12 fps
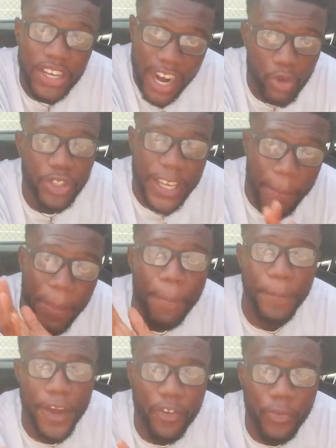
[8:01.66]
grounds, you're
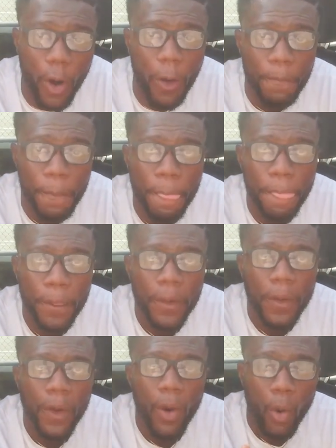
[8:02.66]
been penny for.
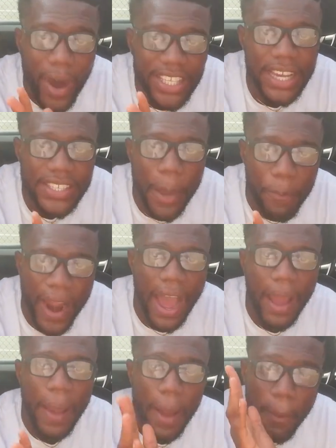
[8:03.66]
What I say,
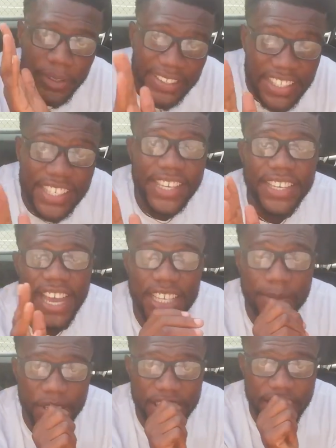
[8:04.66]
pra 30
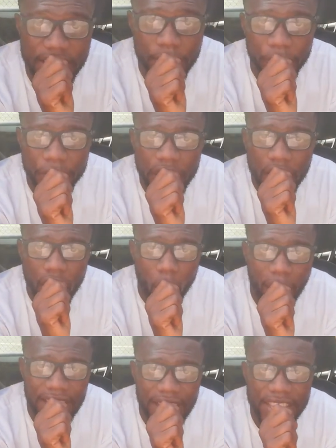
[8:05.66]
seconds, me DC.
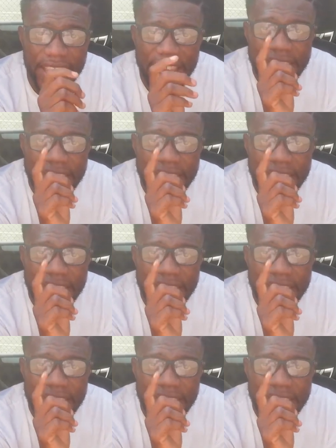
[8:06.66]
What I say,